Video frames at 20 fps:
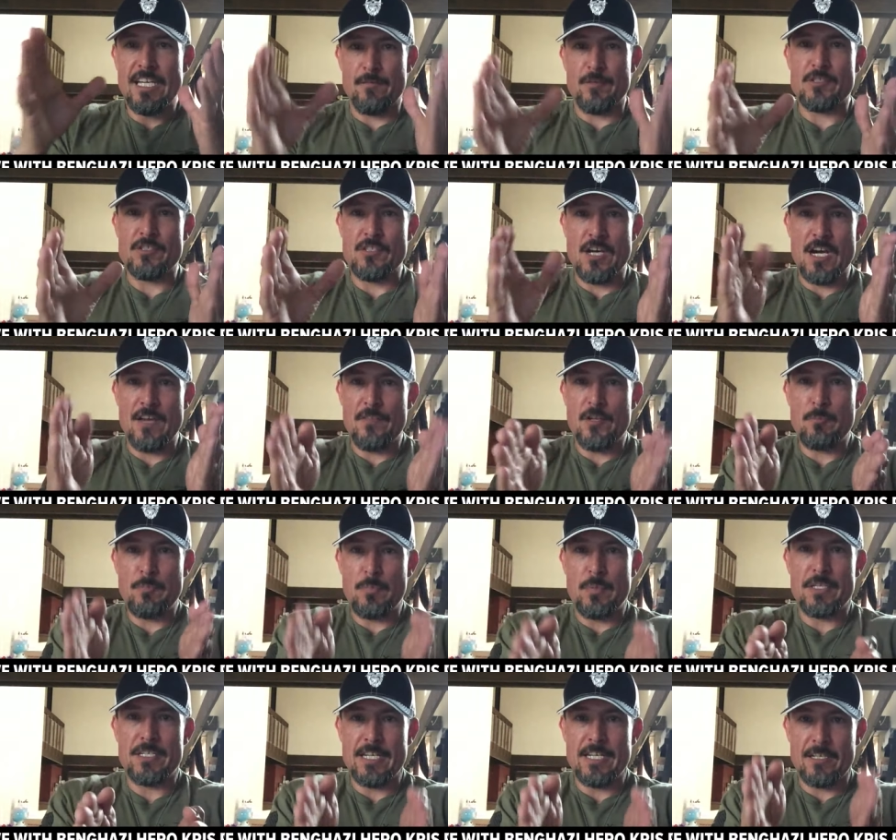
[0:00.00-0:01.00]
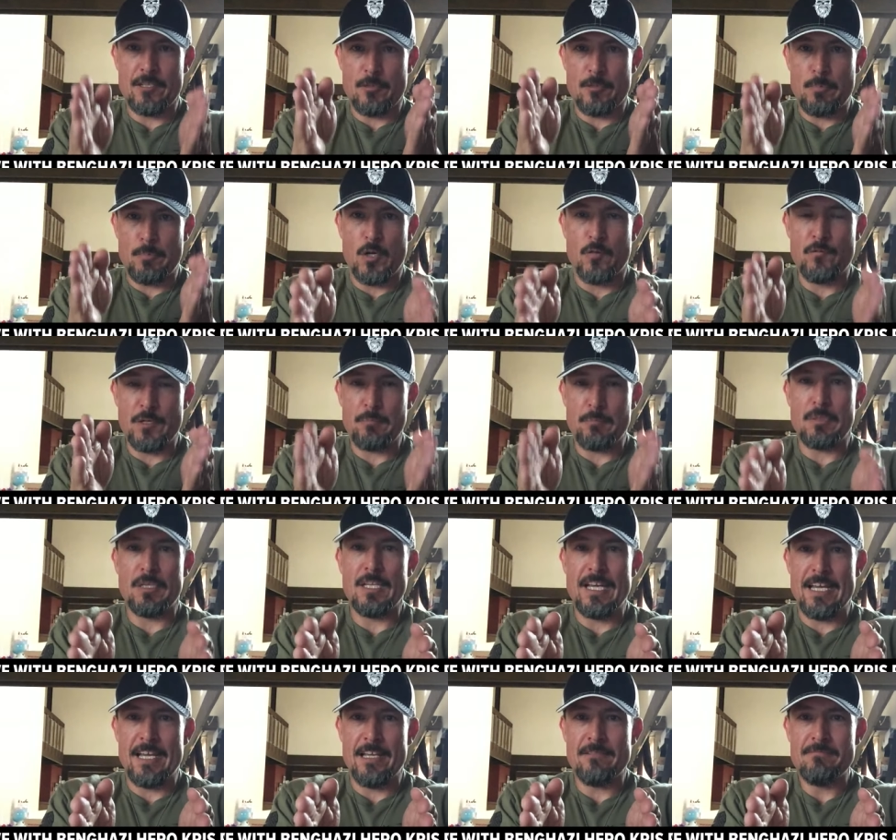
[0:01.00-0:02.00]
If it's not in their particular perfect
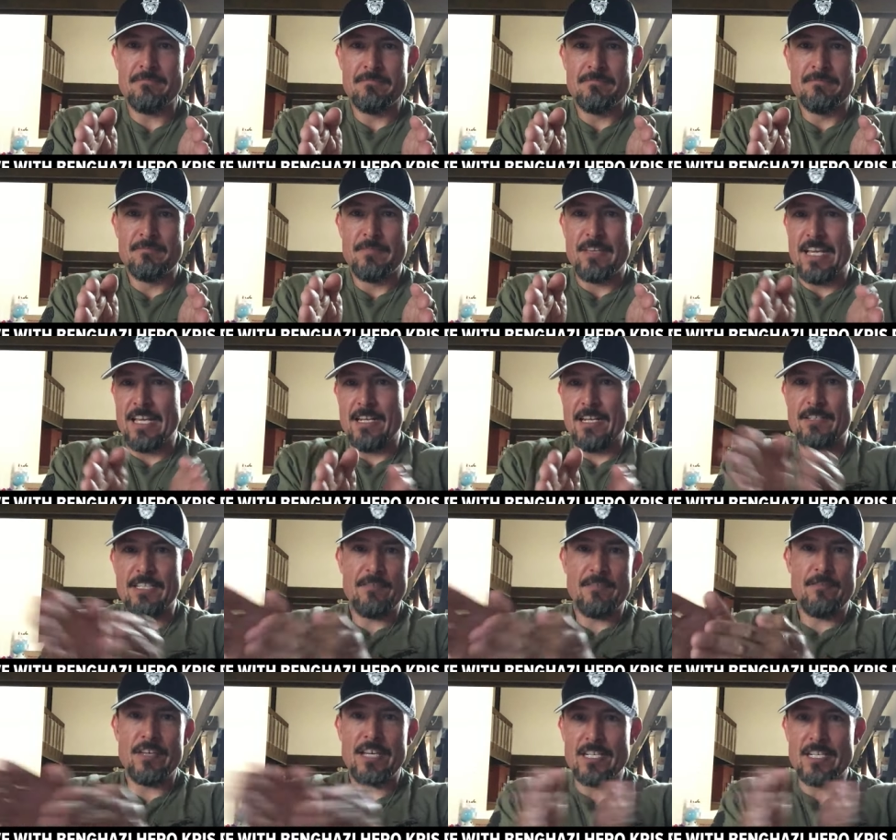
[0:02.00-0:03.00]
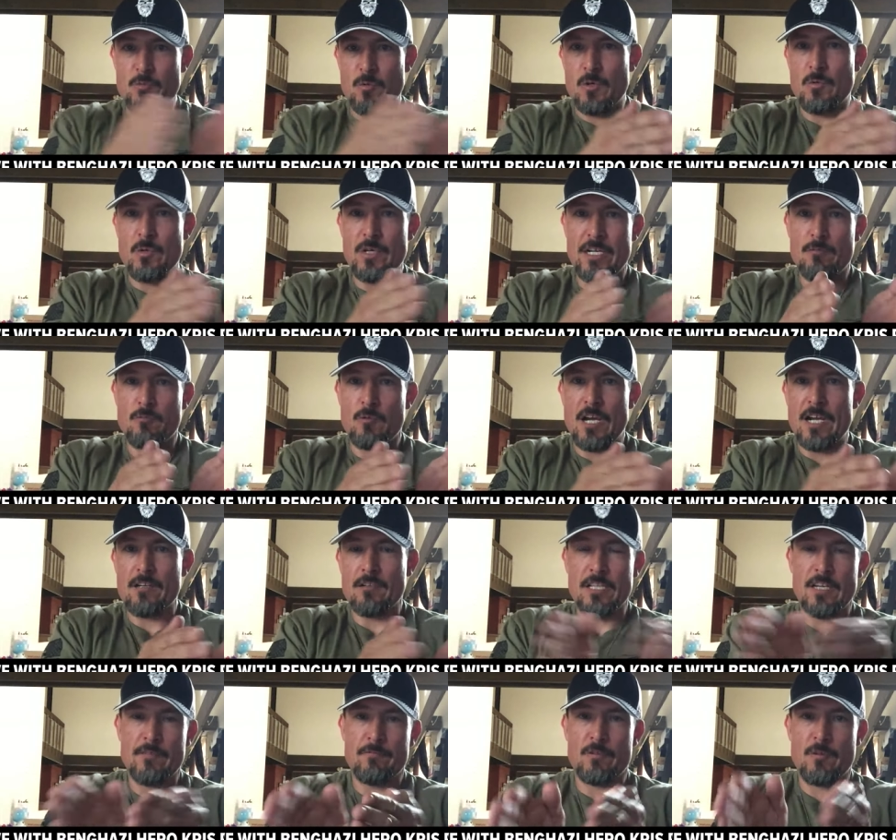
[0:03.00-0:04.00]
plan, and it deviates one way, right
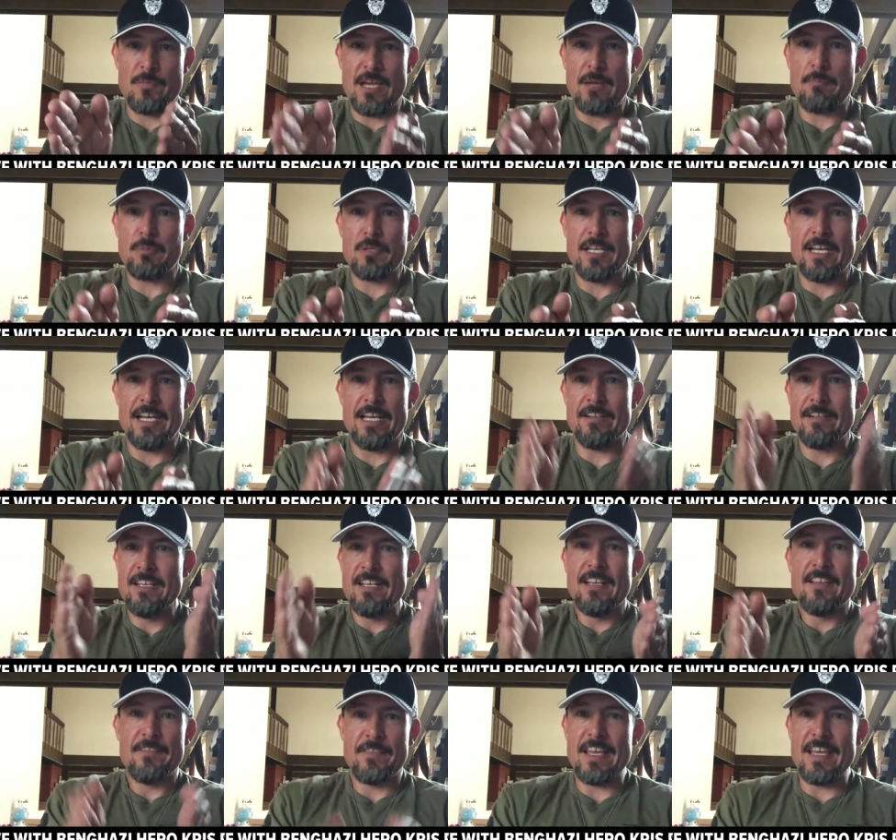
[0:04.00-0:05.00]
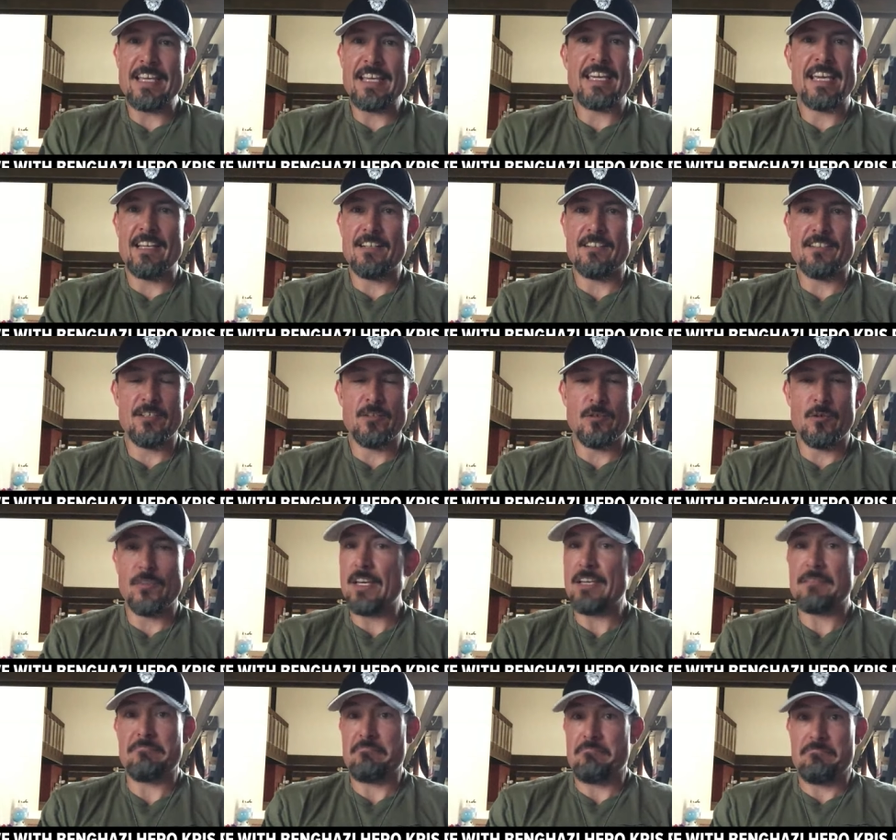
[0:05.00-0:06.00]
or left from that plan, they can't deal.
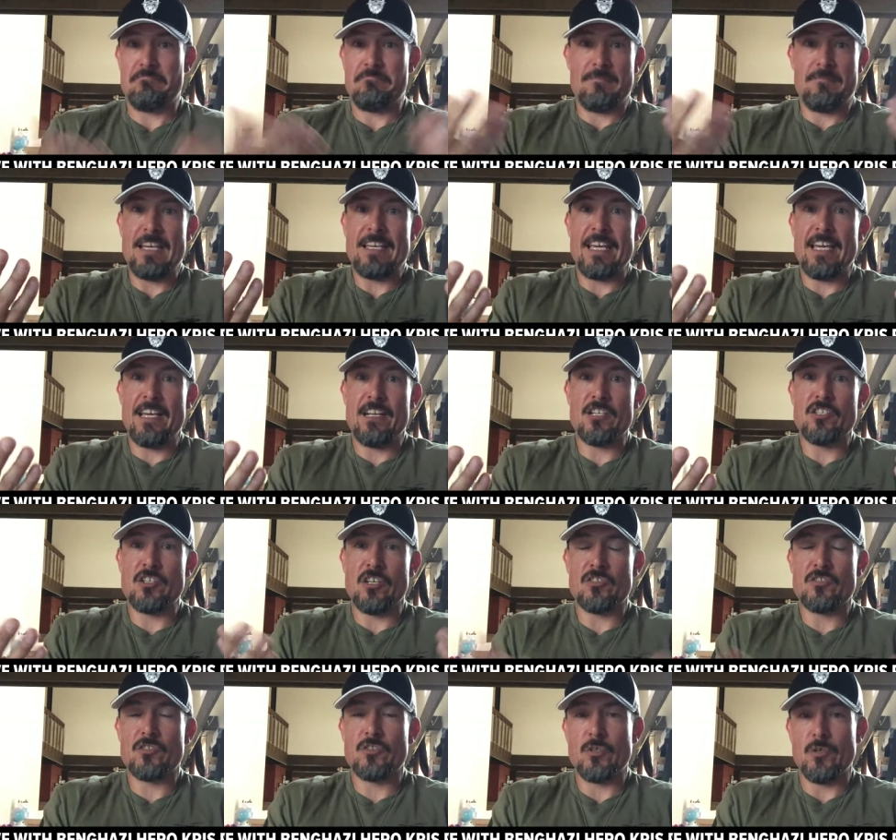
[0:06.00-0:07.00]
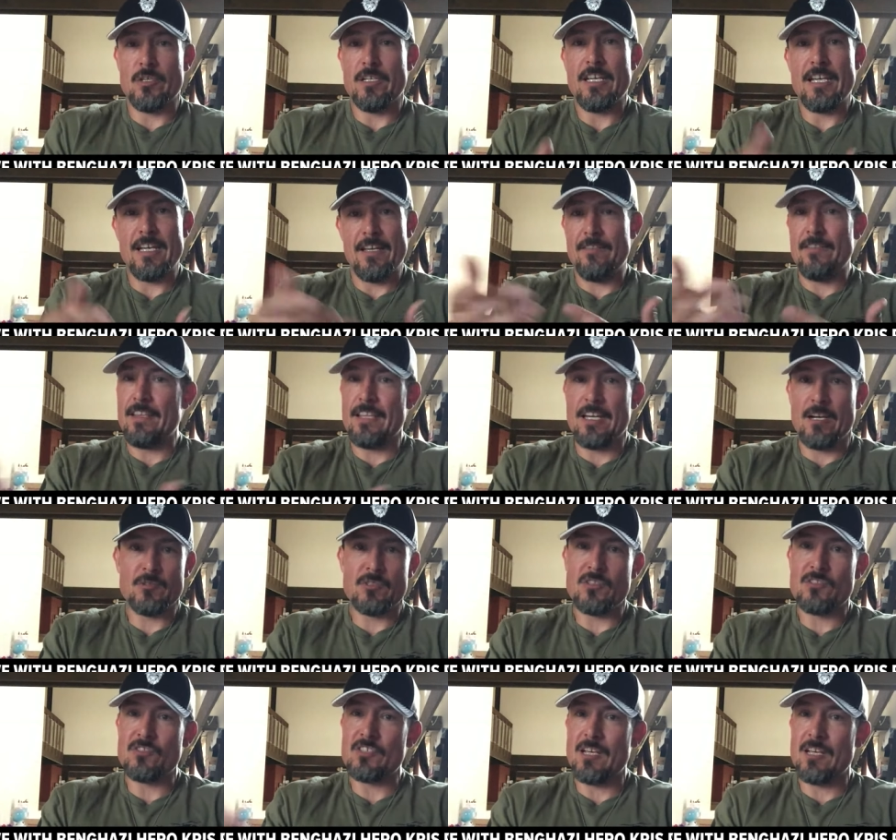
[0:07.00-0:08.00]
They they can't adjust to it. And that
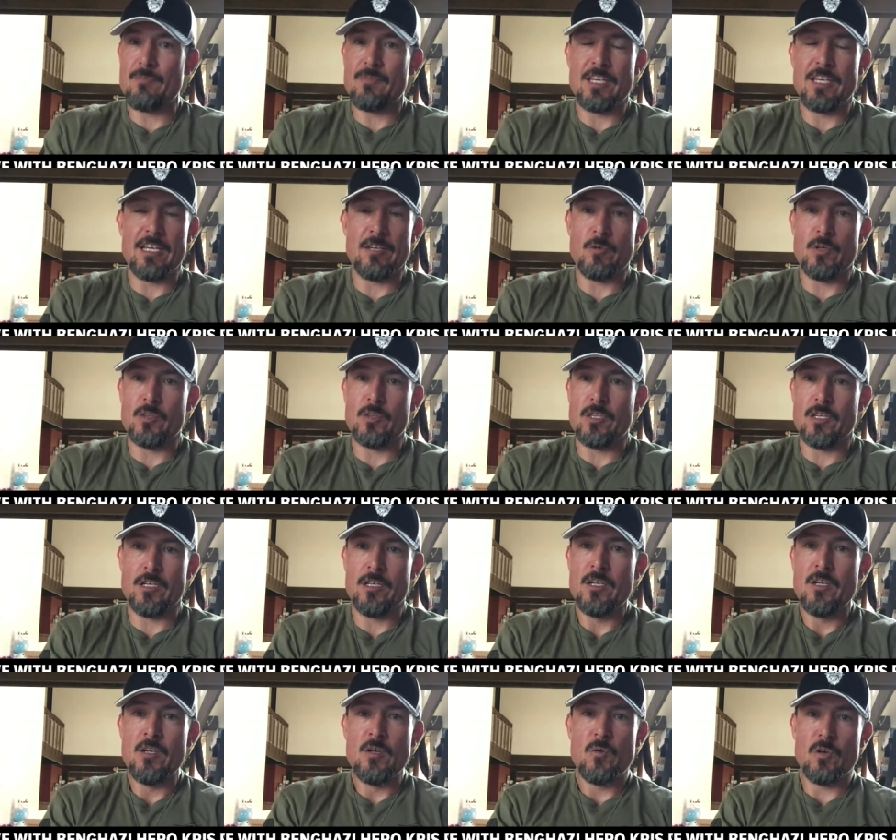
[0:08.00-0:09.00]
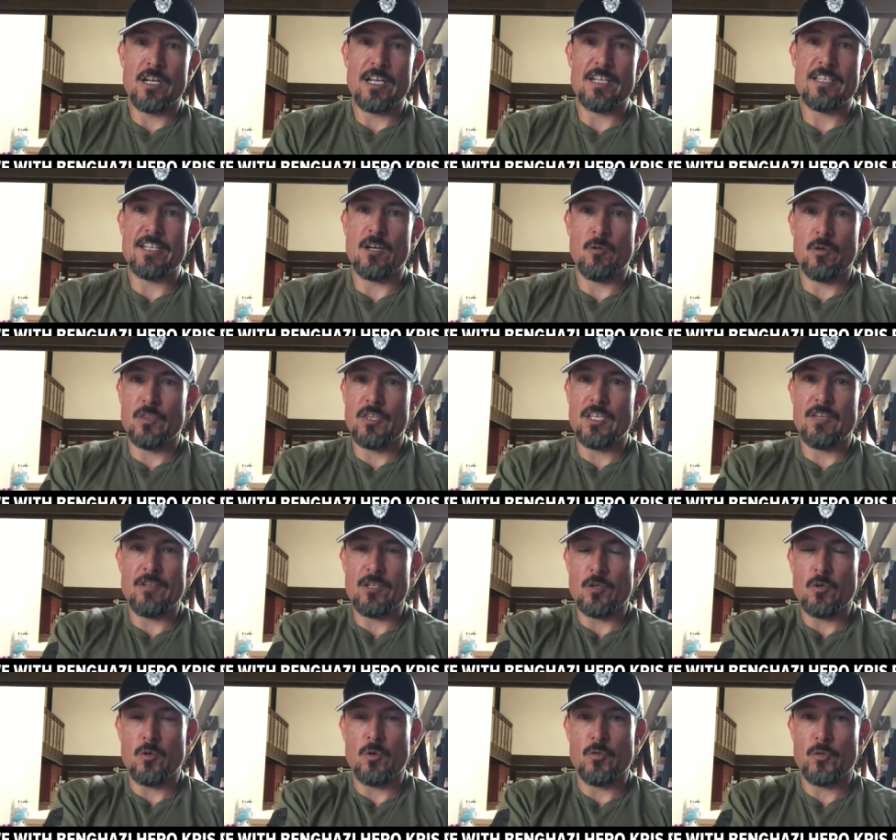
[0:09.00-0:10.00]
was the same thing with the, uh, what I dealt with
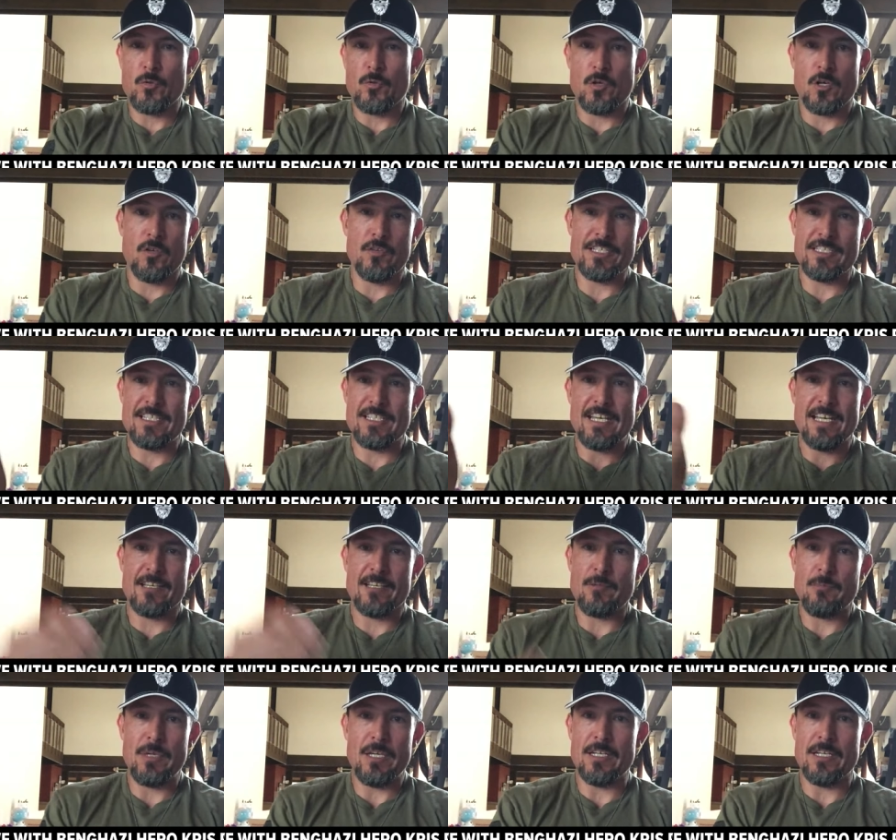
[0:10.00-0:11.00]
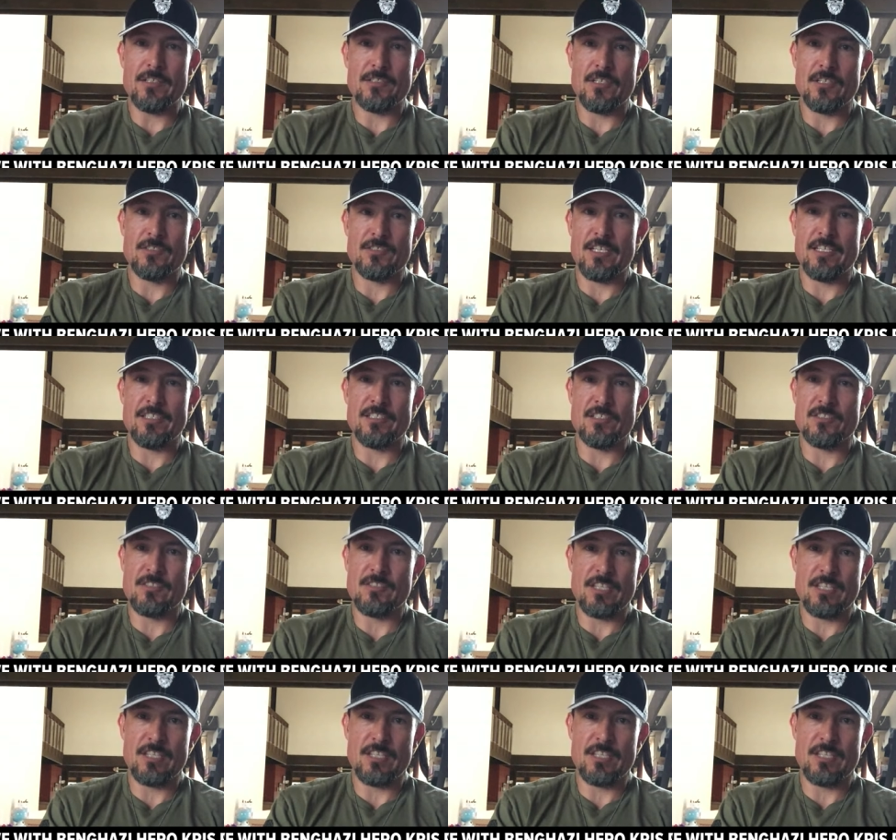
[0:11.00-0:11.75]
even going through all these dang committees. So they